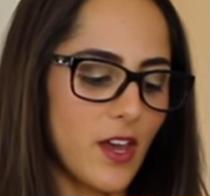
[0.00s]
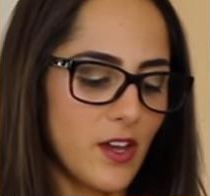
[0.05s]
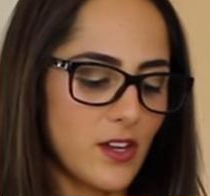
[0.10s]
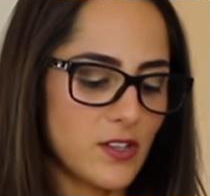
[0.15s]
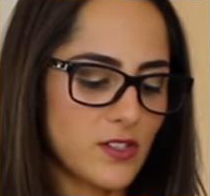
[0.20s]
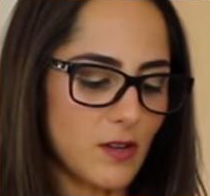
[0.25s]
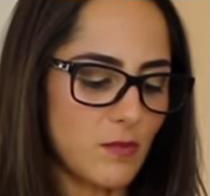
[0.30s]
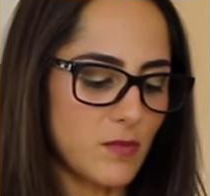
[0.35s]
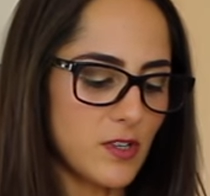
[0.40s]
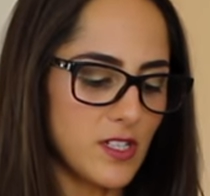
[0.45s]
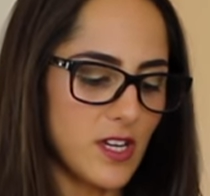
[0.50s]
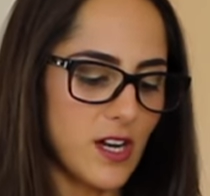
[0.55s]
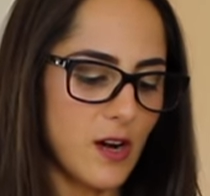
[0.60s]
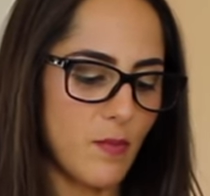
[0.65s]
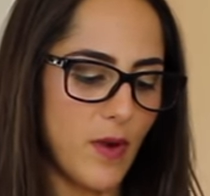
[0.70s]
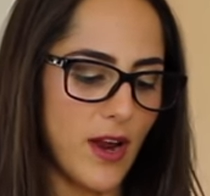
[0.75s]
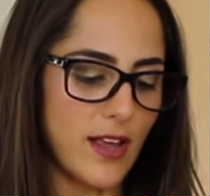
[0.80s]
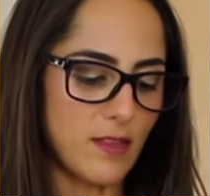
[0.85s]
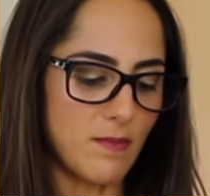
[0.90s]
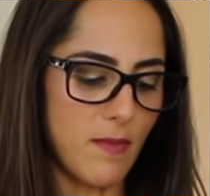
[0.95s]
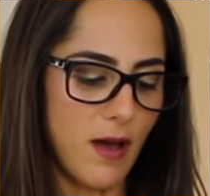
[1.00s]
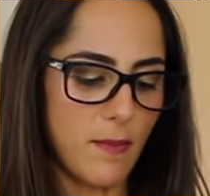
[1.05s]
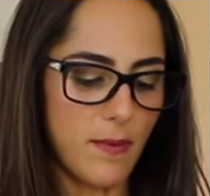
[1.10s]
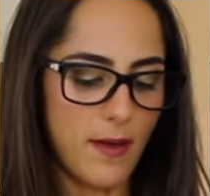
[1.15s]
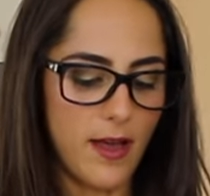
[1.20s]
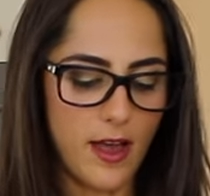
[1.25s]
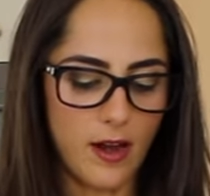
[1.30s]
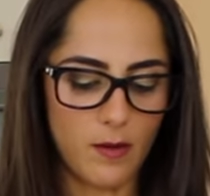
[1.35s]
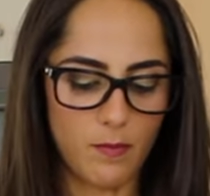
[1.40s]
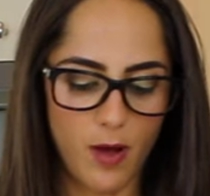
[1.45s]
So I'm just gonna break them up
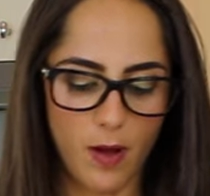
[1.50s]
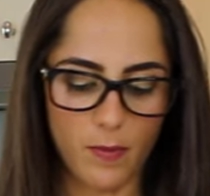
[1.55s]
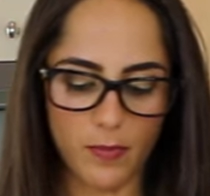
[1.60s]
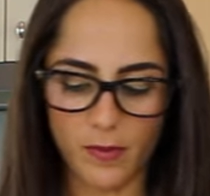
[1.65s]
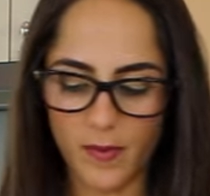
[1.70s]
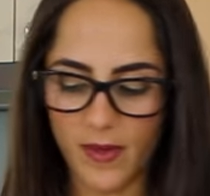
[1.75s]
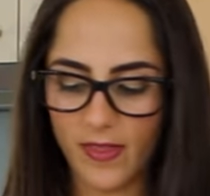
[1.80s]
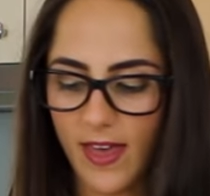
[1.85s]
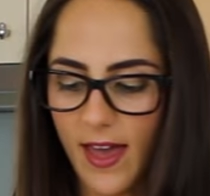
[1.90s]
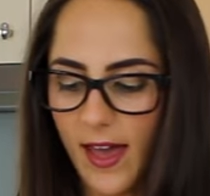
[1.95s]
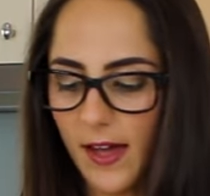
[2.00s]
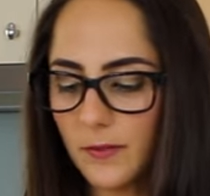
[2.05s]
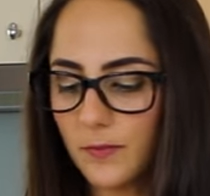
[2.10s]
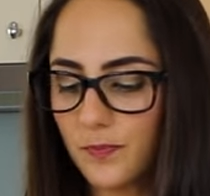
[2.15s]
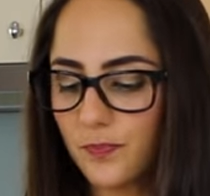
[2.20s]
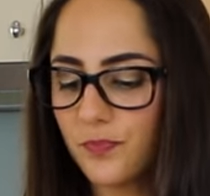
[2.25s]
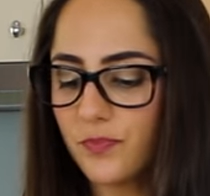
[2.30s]
and pop them in there.